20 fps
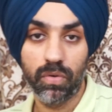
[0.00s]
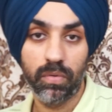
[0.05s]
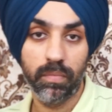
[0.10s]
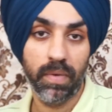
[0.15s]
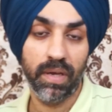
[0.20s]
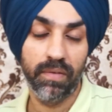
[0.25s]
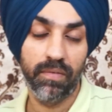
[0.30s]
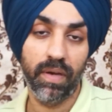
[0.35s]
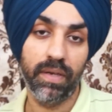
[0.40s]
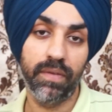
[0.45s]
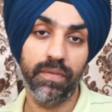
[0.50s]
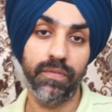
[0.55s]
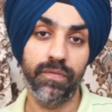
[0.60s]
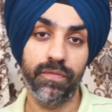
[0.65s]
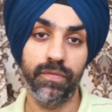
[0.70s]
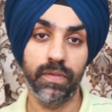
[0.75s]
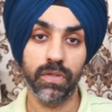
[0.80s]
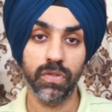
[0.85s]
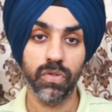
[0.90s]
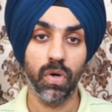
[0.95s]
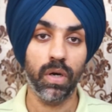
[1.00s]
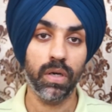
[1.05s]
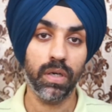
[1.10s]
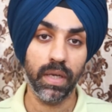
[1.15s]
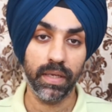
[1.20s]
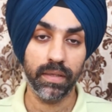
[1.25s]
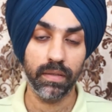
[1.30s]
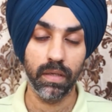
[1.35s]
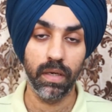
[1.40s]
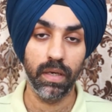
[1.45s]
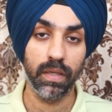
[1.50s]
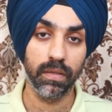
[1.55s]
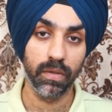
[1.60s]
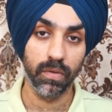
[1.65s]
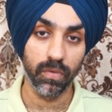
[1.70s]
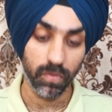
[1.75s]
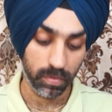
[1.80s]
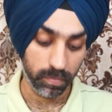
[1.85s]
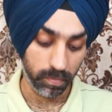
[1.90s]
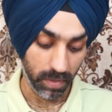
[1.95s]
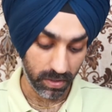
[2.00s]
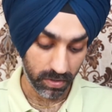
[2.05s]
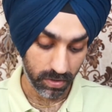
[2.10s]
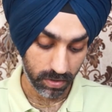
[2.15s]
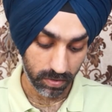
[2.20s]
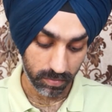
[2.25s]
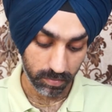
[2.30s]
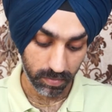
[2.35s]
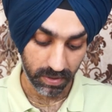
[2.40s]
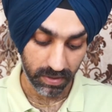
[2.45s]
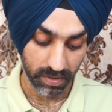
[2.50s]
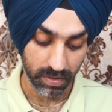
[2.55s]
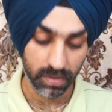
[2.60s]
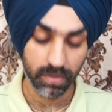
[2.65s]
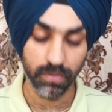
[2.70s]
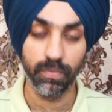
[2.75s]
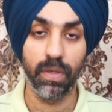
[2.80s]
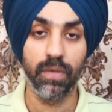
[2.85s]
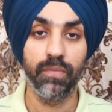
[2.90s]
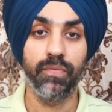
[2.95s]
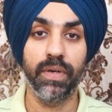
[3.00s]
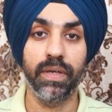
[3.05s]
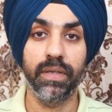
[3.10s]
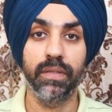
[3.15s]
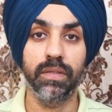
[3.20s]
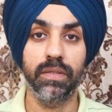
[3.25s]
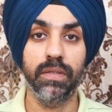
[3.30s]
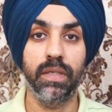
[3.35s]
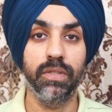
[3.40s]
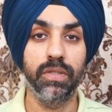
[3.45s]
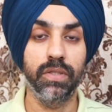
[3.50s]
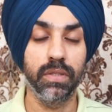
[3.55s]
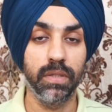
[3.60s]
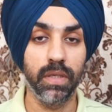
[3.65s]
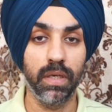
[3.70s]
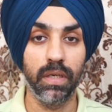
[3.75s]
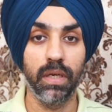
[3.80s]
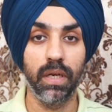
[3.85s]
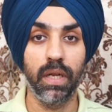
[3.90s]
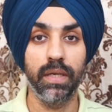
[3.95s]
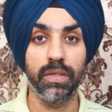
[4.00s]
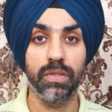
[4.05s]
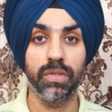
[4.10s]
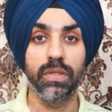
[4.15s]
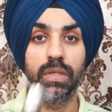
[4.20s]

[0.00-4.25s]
my wife does not like the leather note much, but there is one fragrance that she really likes,